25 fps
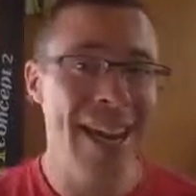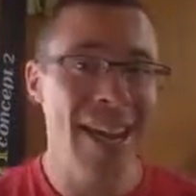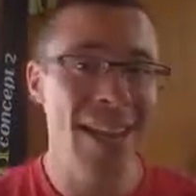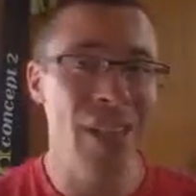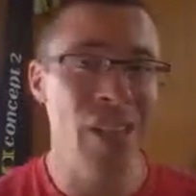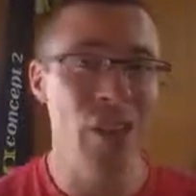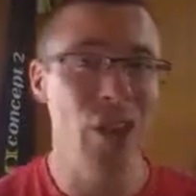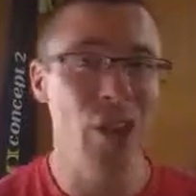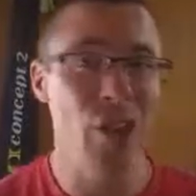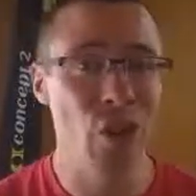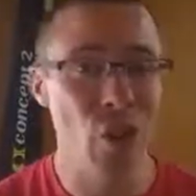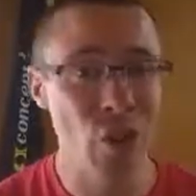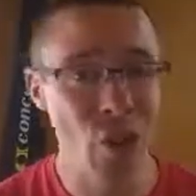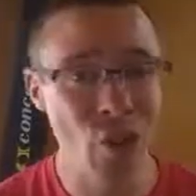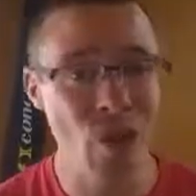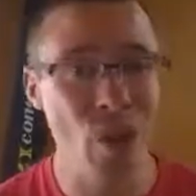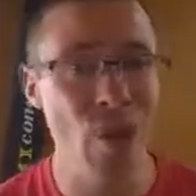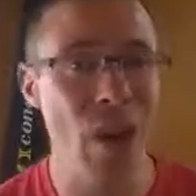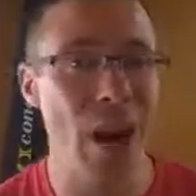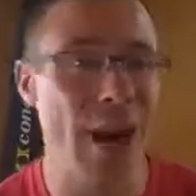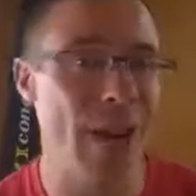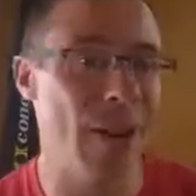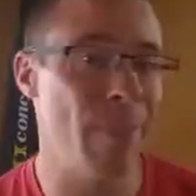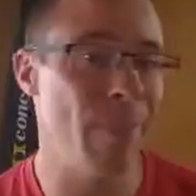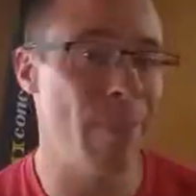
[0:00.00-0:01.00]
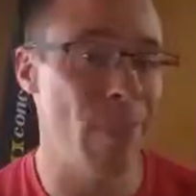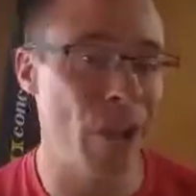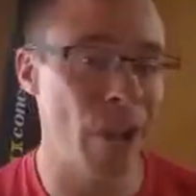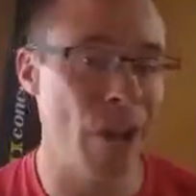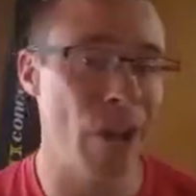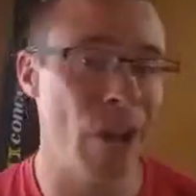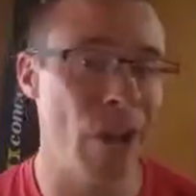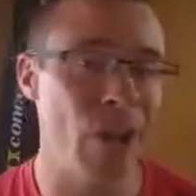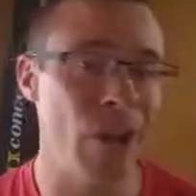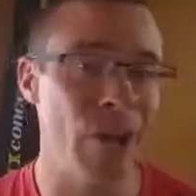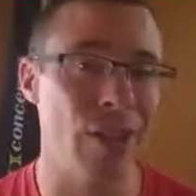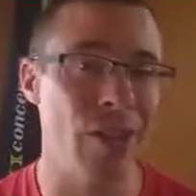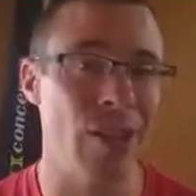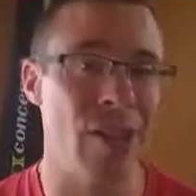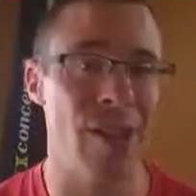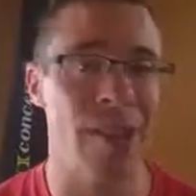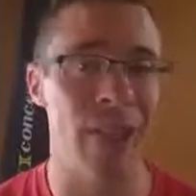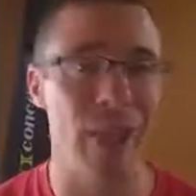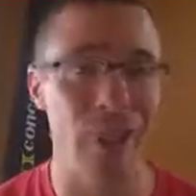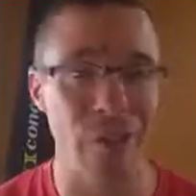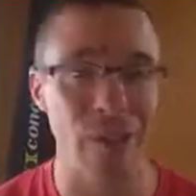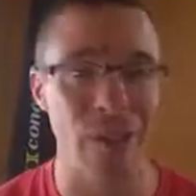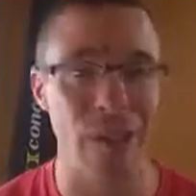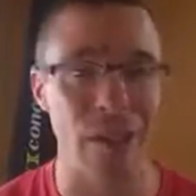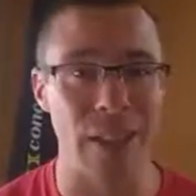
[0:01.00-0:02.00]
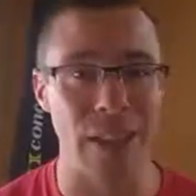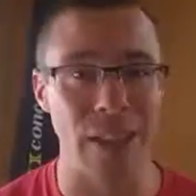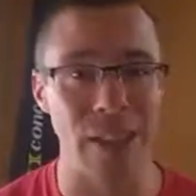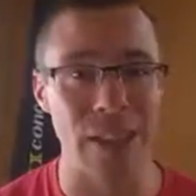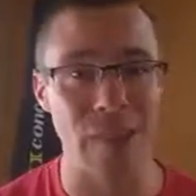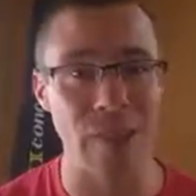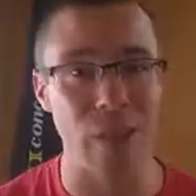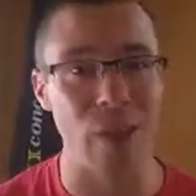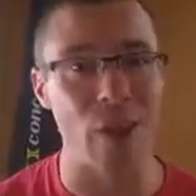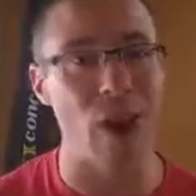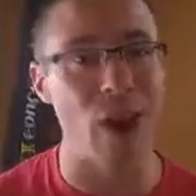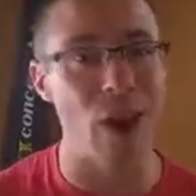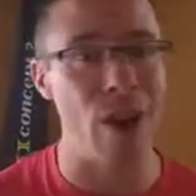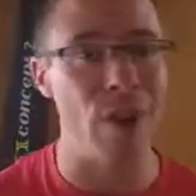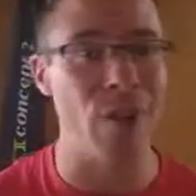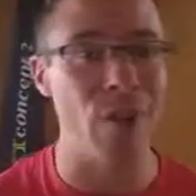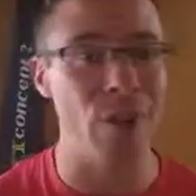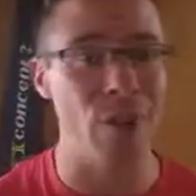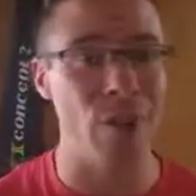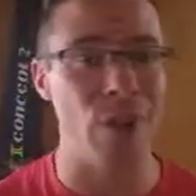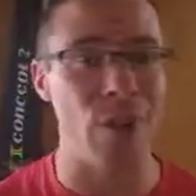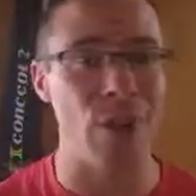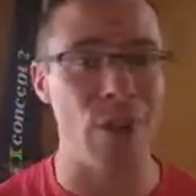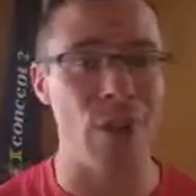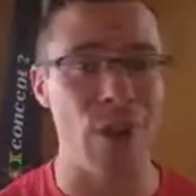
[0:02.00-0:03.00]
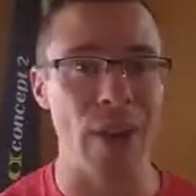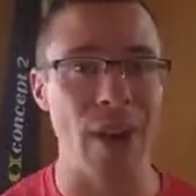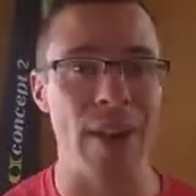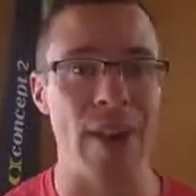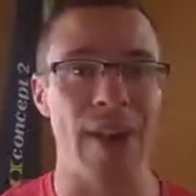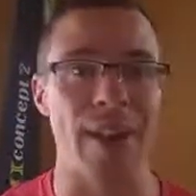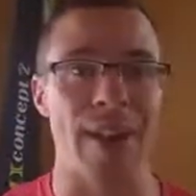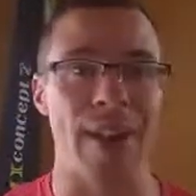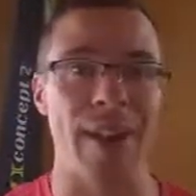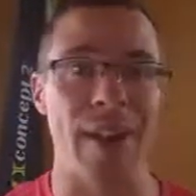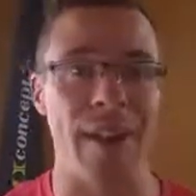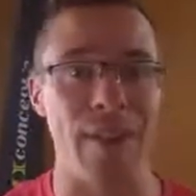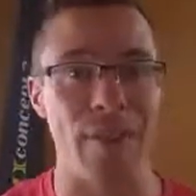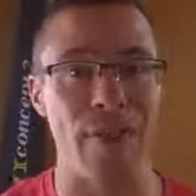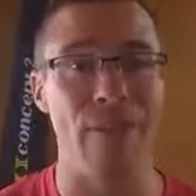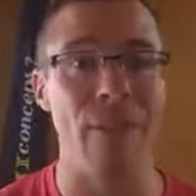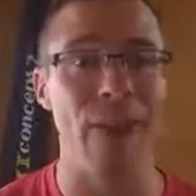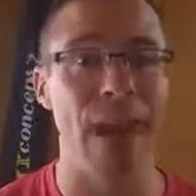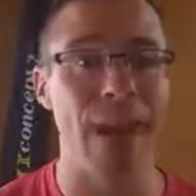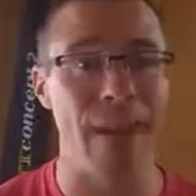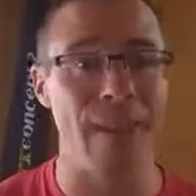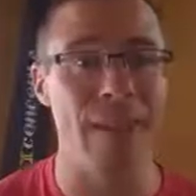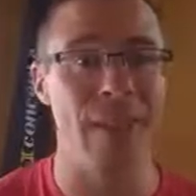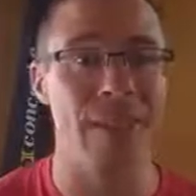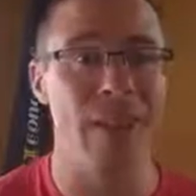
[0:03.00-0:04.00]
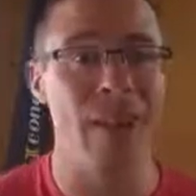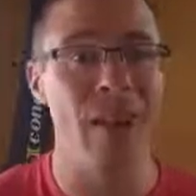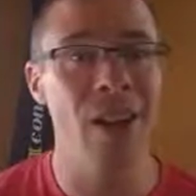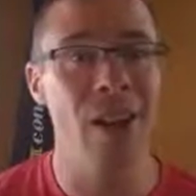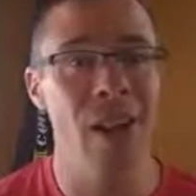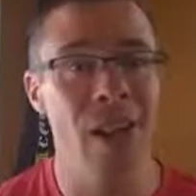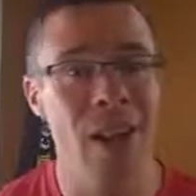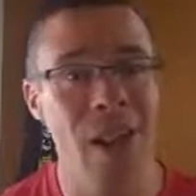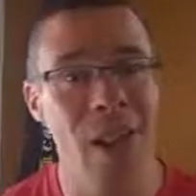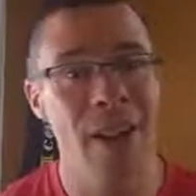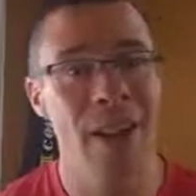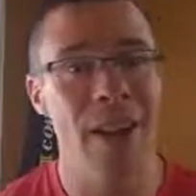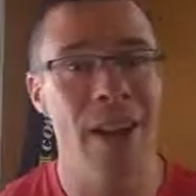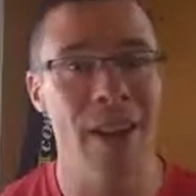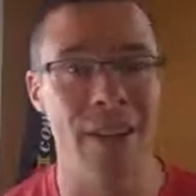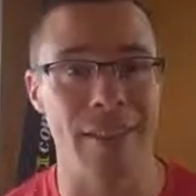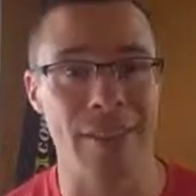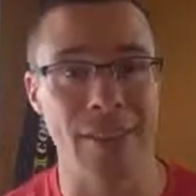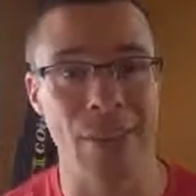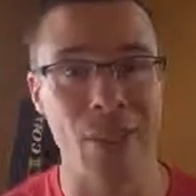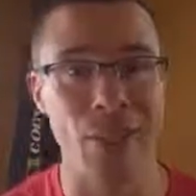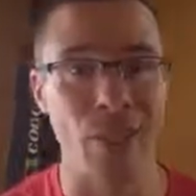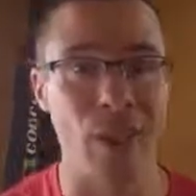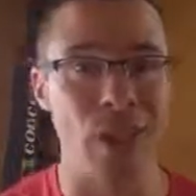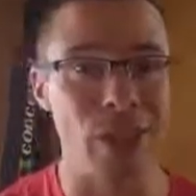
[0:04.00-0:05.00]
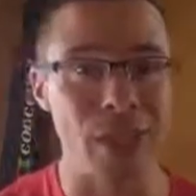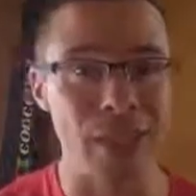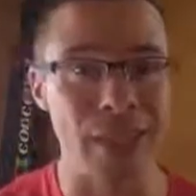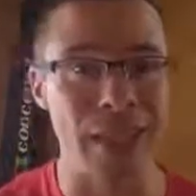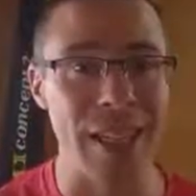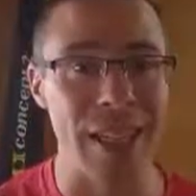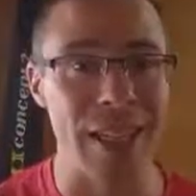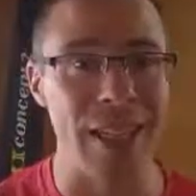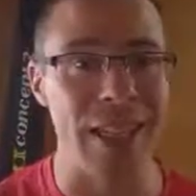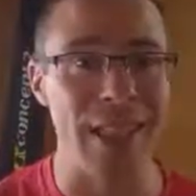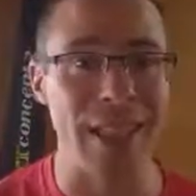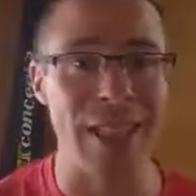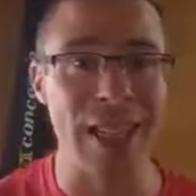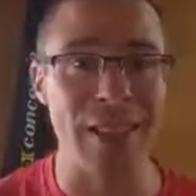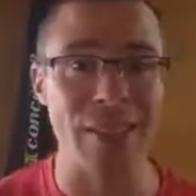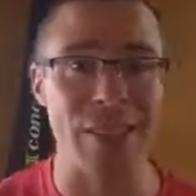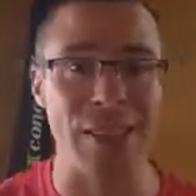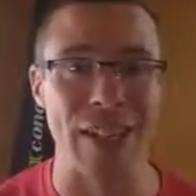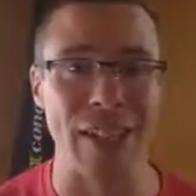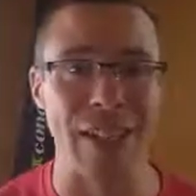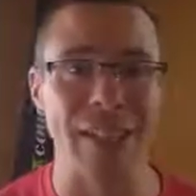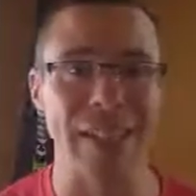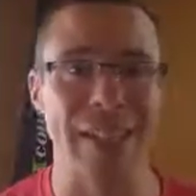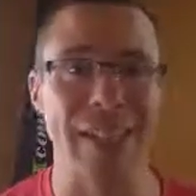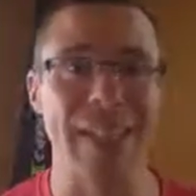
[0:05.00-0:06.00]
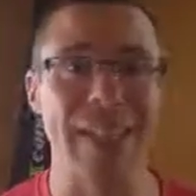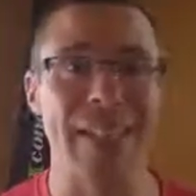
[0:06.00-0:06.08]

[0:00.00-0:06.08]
You might burn differently from your friend. In fact, it's almost a given.